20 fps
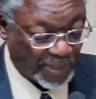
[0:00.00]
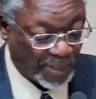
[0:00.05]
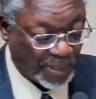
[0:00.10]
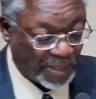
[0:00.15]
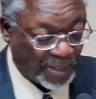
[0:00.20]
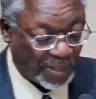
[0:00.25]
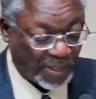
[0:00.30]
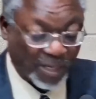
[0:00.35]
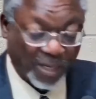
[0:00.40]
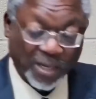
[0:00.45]

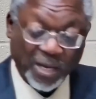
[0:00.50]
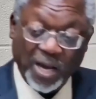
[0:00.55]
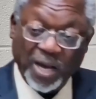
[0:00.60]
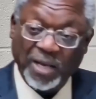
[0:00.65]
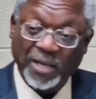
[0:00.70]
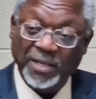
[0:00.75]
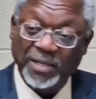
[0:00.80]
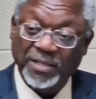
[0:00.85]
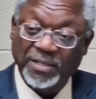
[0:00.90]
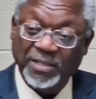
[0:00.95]
that God,
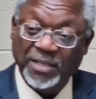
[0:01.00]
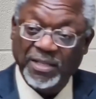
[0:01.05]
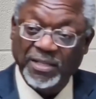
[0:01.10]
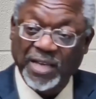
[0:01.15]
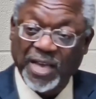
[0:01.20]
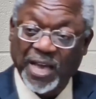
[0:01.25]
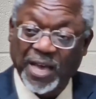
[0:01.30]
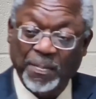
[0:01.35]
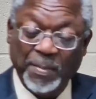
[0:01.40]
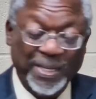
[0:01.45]
he says,
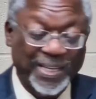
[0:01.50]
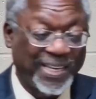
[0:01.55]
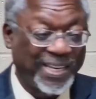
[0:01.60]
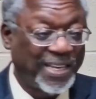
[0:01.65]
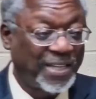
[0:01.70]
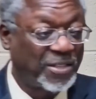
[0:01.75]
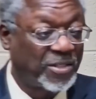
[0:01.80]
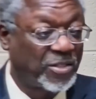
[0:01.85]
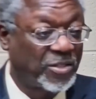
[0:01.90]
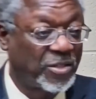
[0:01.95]
I'm
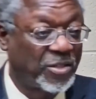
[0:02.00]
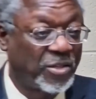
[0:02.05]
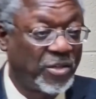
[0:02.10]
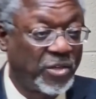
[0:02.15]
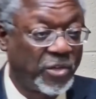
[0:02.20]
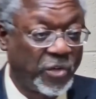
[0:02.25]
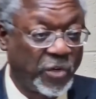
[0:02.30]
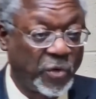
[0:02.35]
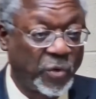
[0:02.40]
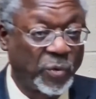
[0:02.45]
against
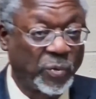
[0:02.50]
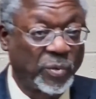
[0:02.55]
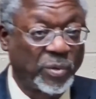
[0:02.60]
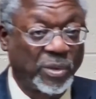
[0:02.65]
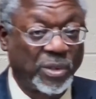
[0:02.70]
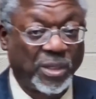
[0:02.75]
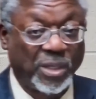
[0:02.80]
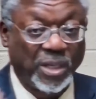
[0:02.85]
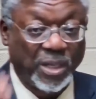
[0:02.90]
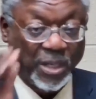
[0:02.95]
you.
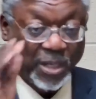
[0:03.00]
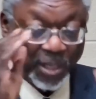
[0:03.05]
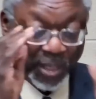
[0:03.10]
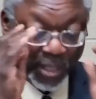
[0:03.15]
And